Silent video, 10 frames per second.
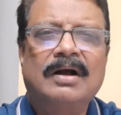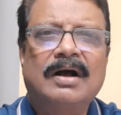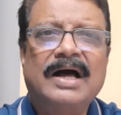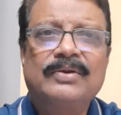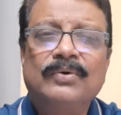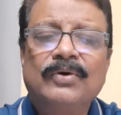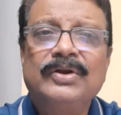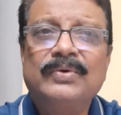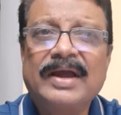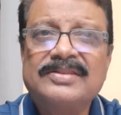Are you going
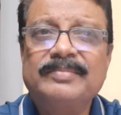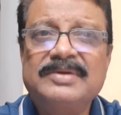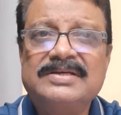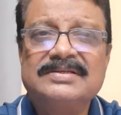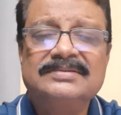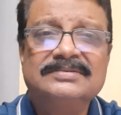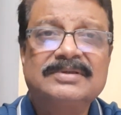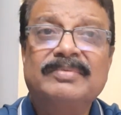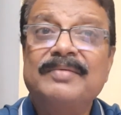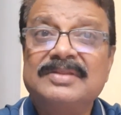to accept it?
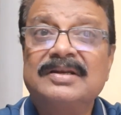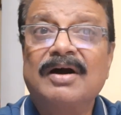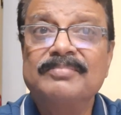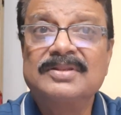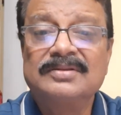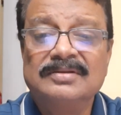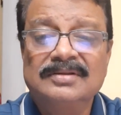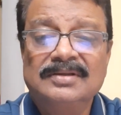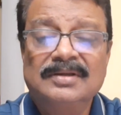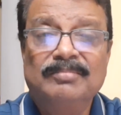Sometimes it comes.
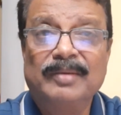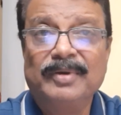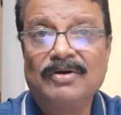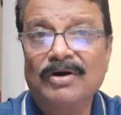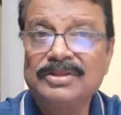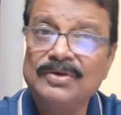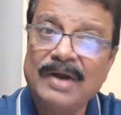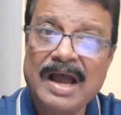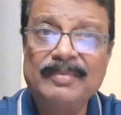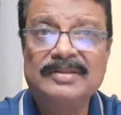But because you
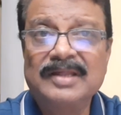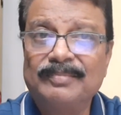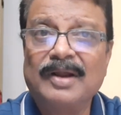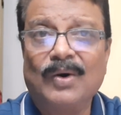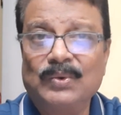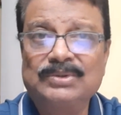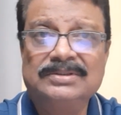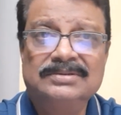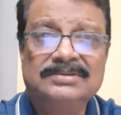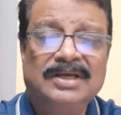have a self-doubt,
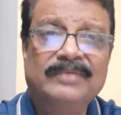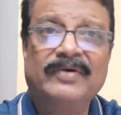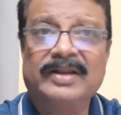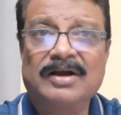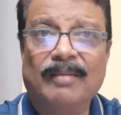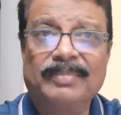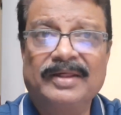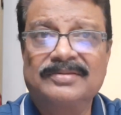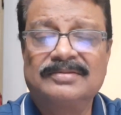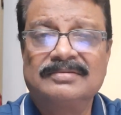inferiority
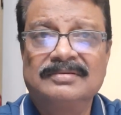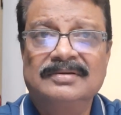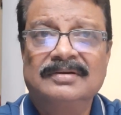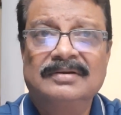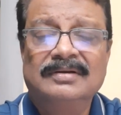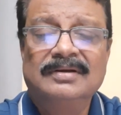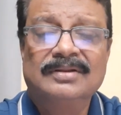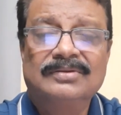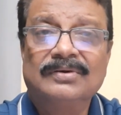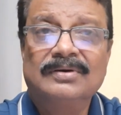complex,
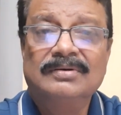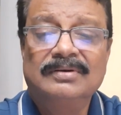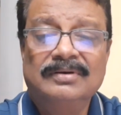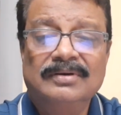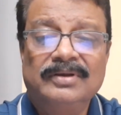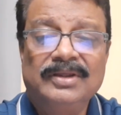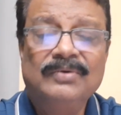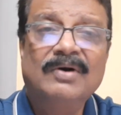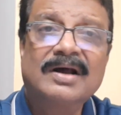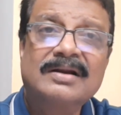so
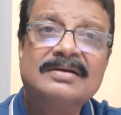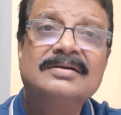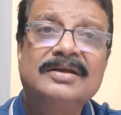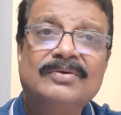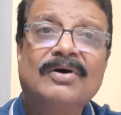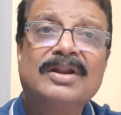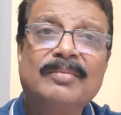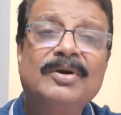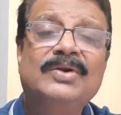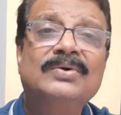you are,
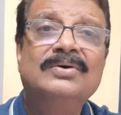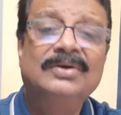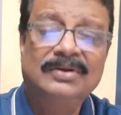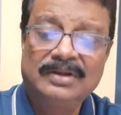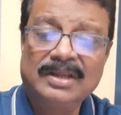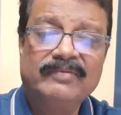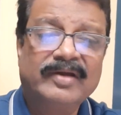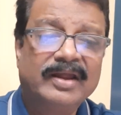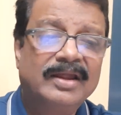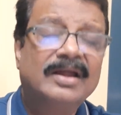unable to give
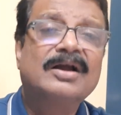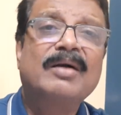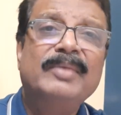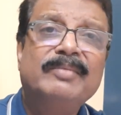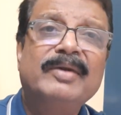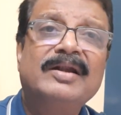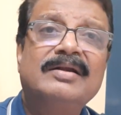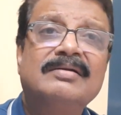a commitment.